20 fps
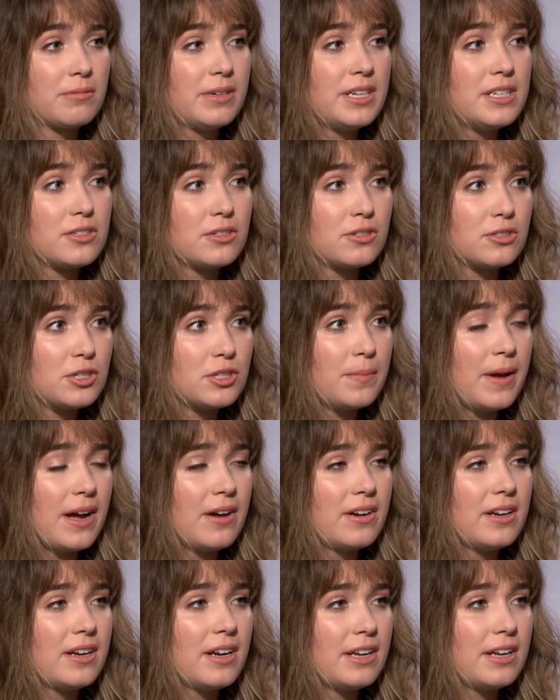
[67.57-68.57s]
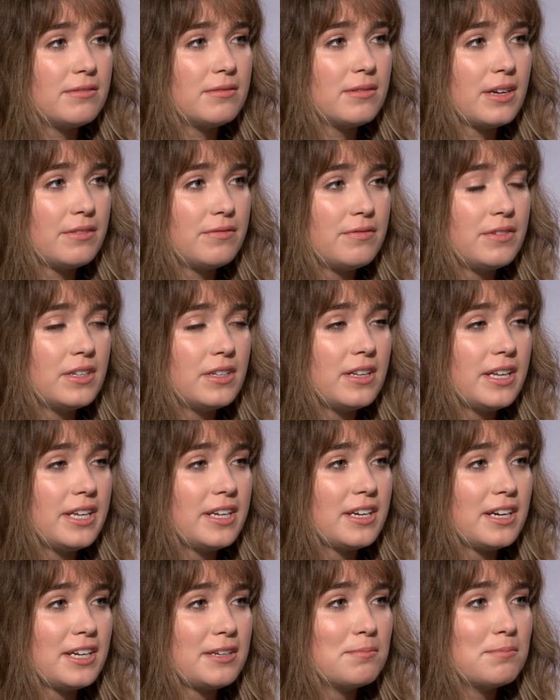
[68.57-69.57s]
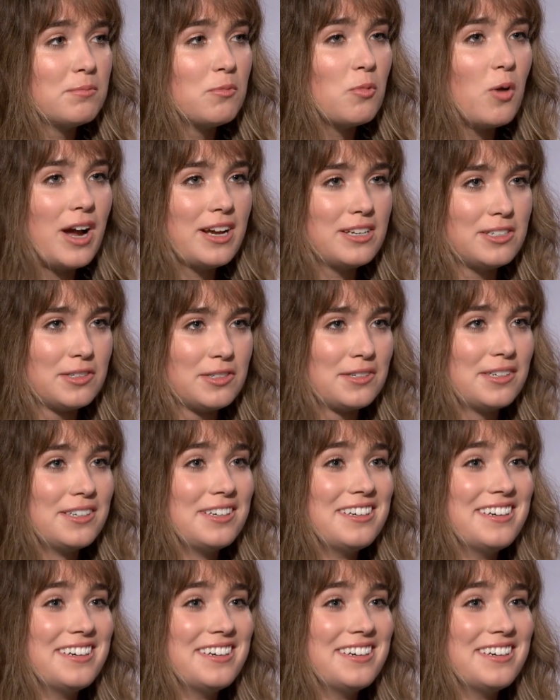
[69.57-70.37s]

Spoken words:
the research about it, I feel like I'm wiser.